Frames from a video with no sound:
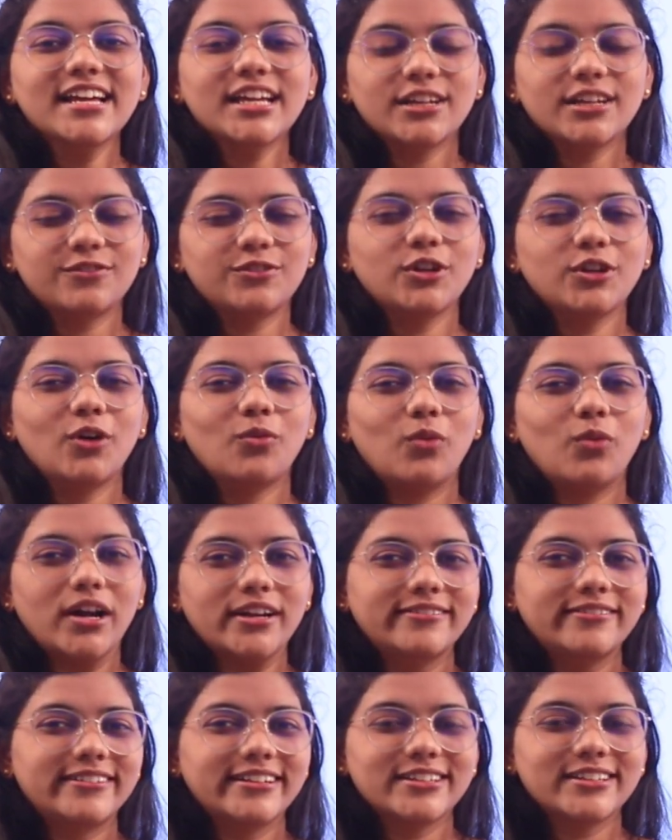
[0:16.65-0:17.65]
If you are
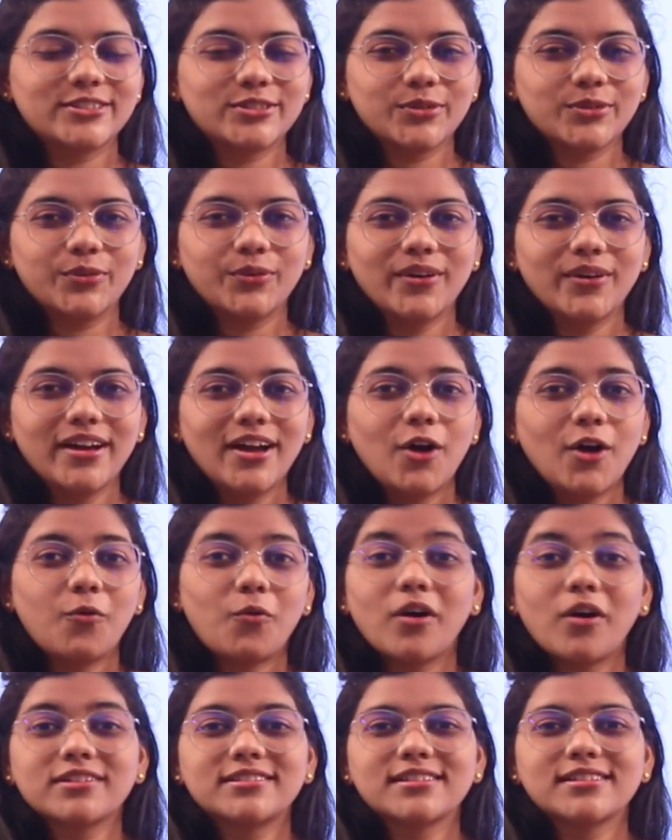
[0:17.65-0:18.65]
wondering so,
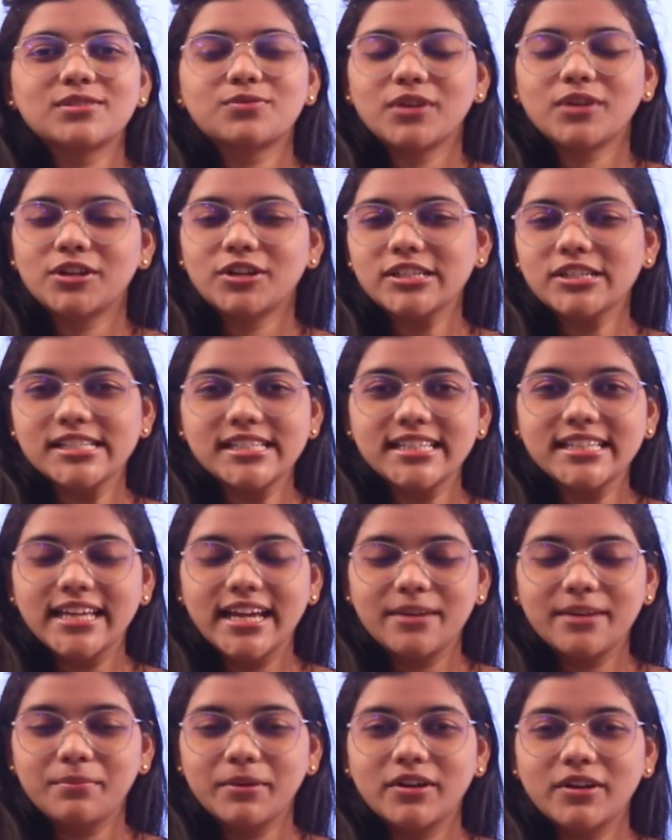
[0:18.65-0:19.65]
watch this video till
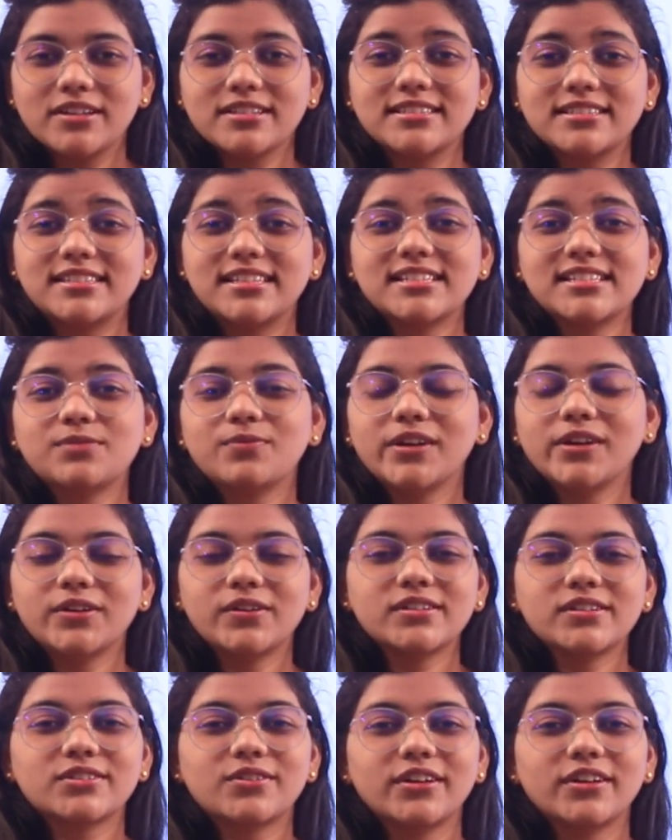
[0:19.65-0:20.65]
the end, because this
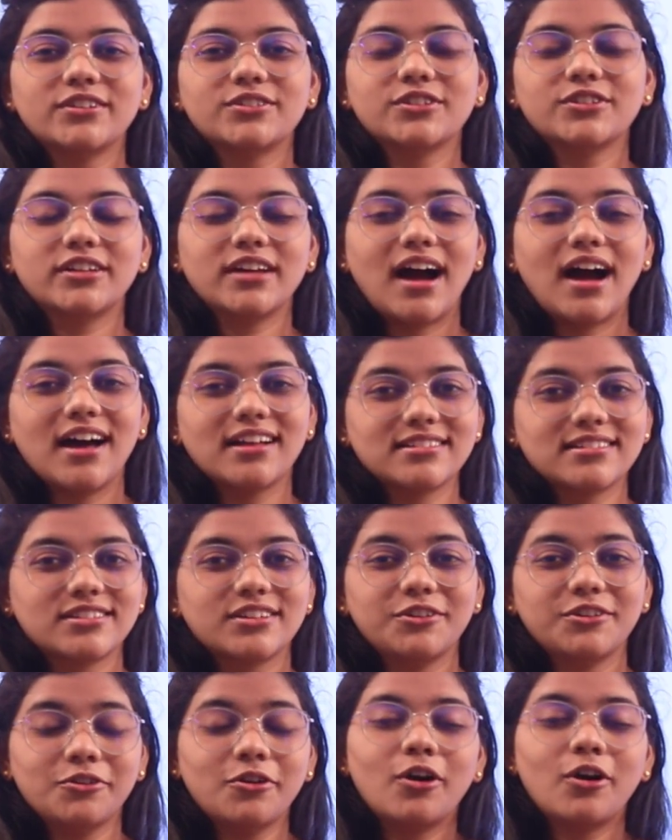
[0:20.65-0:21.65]
video is going to
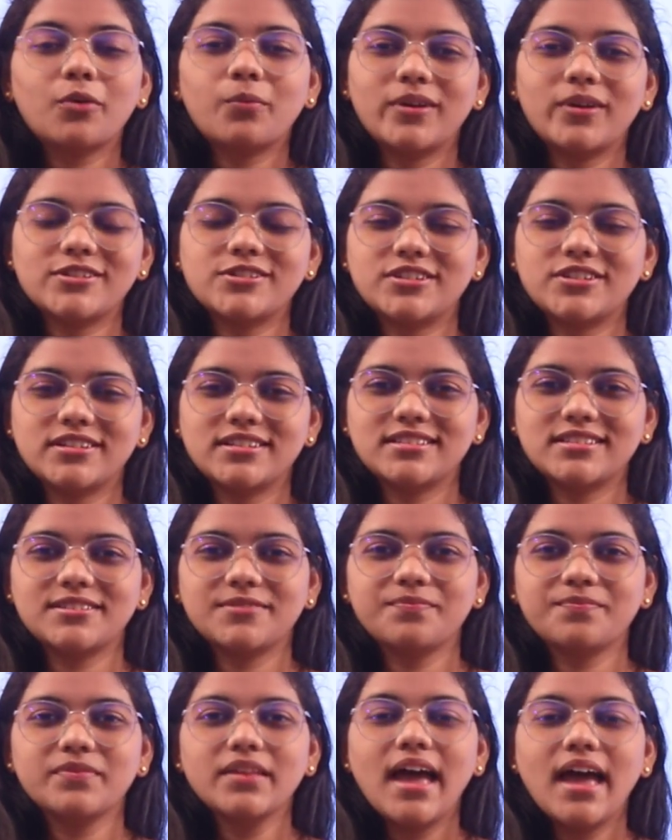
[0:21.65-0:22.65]
answer your
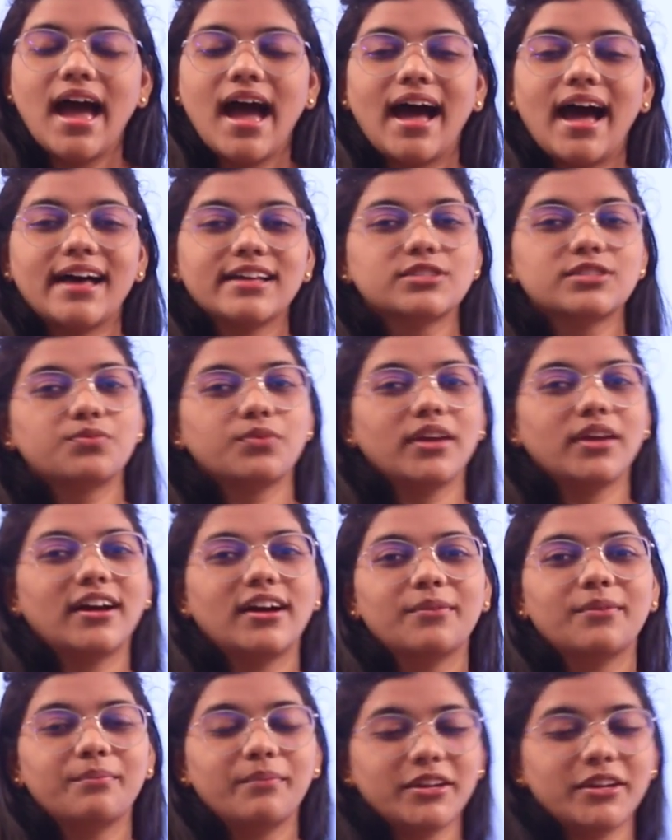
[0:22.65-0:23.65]
questions, as we
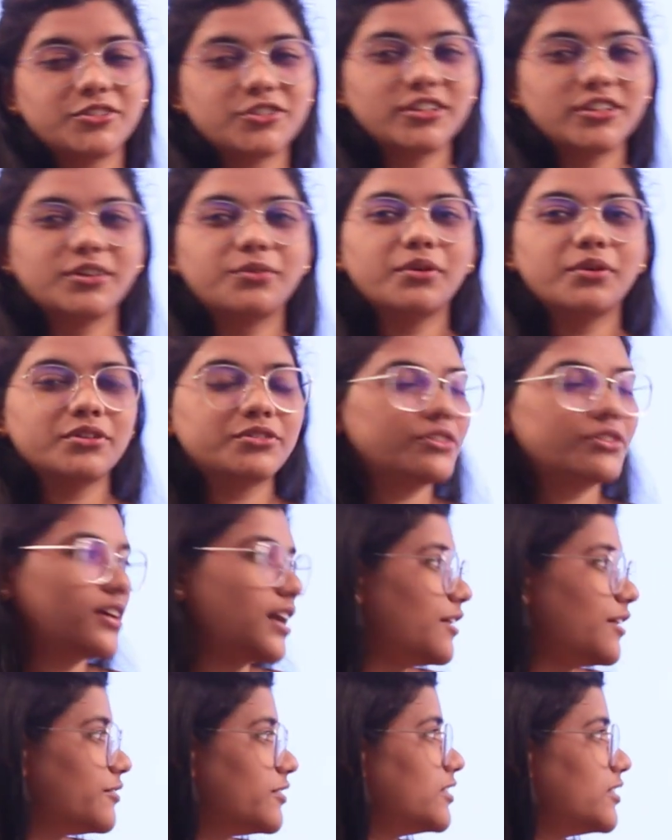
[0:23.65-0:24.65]
are majorly going to
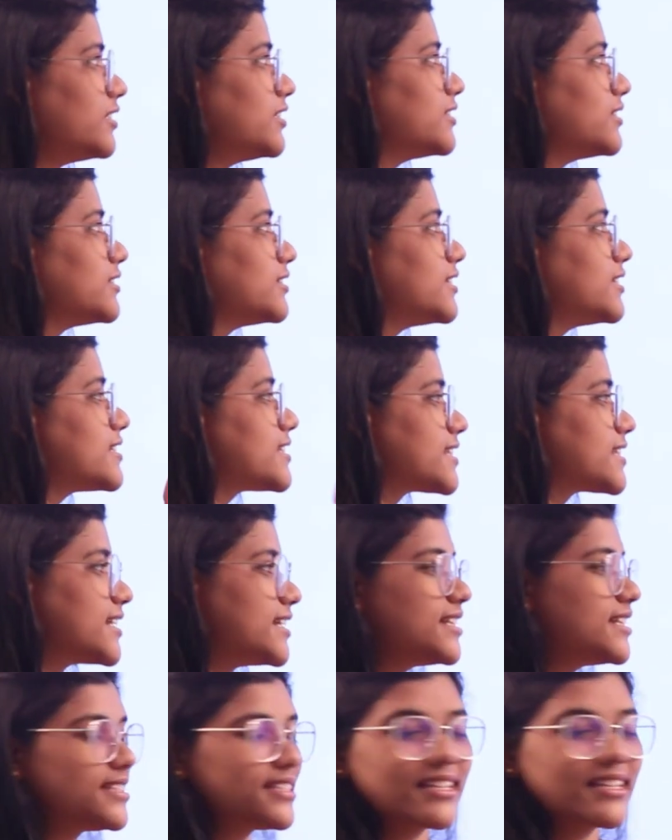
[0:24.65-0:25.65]
cover the
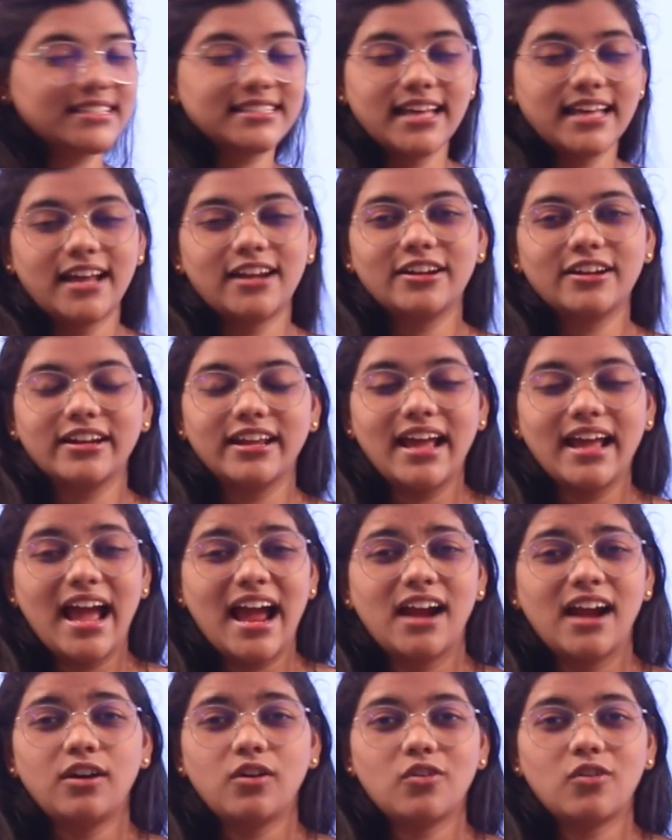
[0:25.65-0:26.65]
skills, salary,
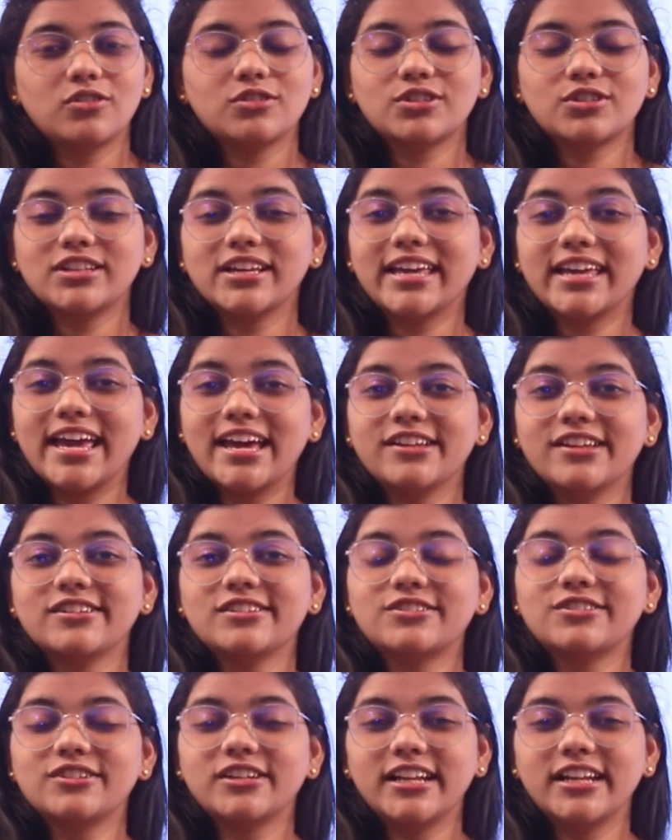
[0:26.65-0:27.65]
and also the
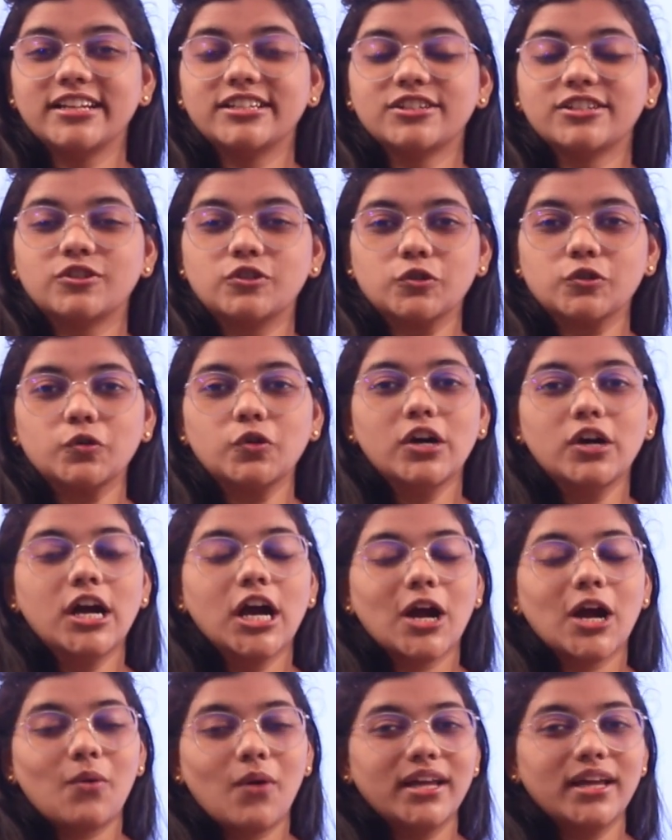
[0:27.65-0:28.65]
careers related to
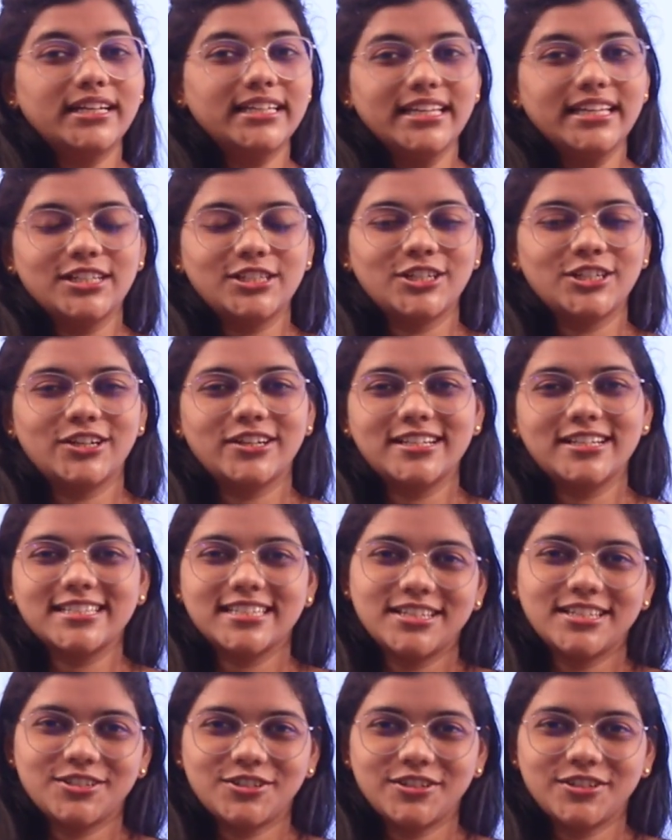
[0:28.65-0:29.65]
quality
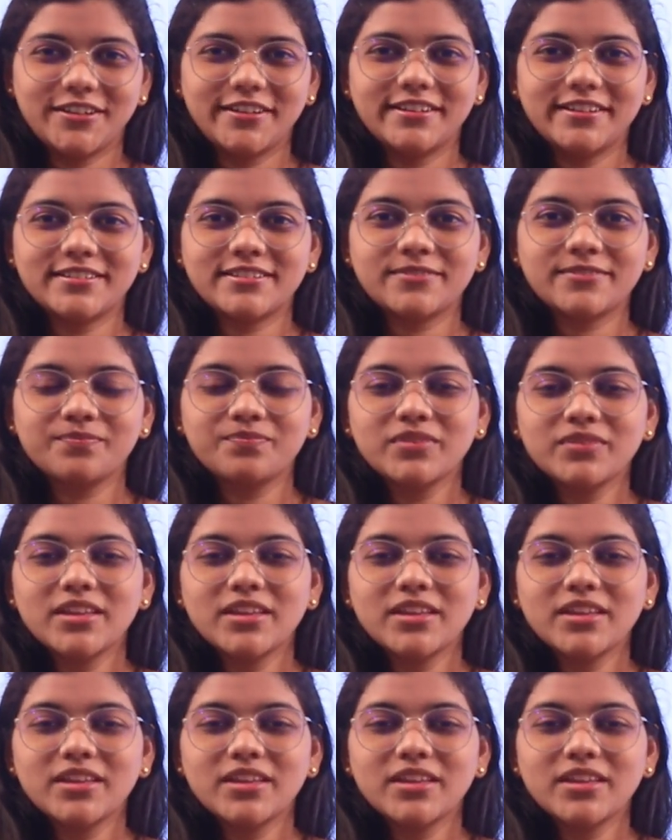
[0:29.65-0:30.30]
assurance engineers.